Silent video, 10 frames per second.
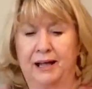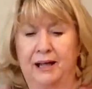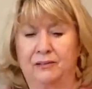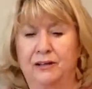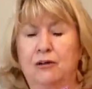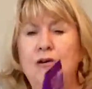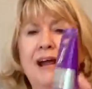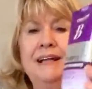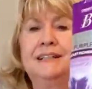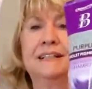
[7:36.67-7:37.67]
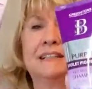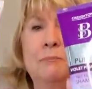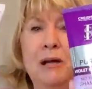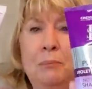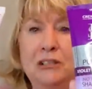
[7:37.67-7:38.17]
the Crichton's
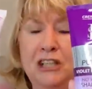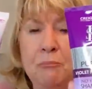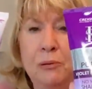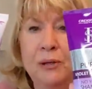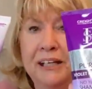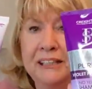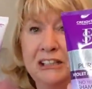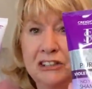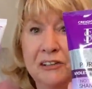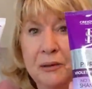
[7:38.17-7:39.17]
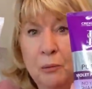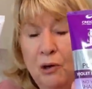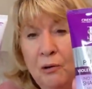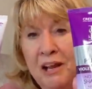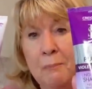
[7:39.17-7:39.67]
purple shampoo and conditioner, and they
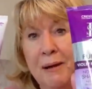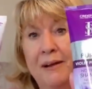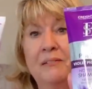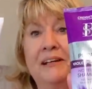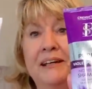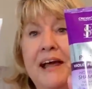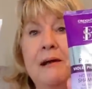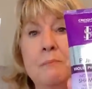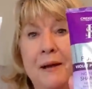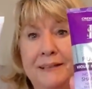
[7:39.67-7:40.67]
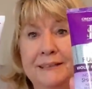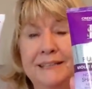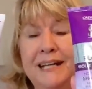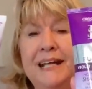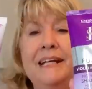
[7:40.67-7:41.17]
were only £1.09
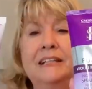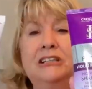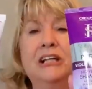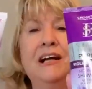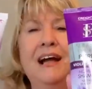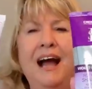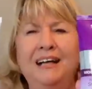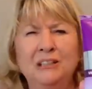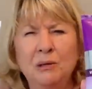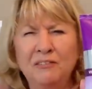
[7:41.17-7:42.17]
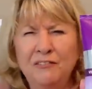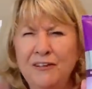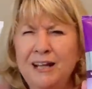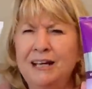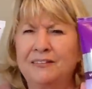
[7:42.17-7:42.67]
each. I do have a
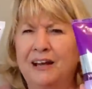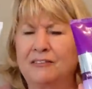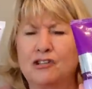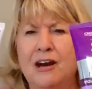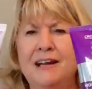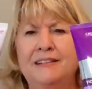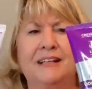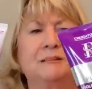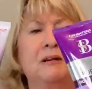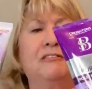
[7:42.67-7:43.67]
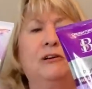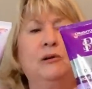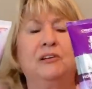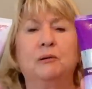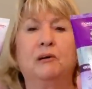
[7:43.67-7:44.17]
feeling that I've tried these before
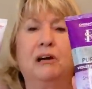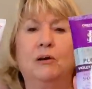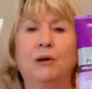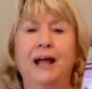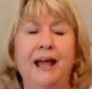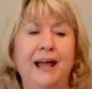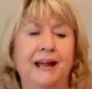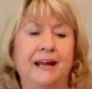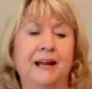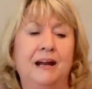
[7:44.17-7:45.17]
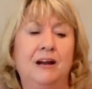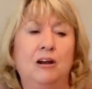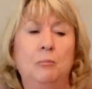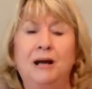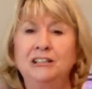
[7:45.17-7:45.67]
and they were okay,
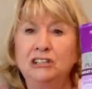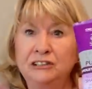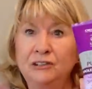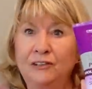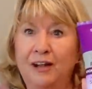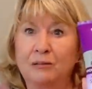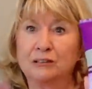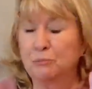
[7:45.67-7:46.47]
but I just thought that was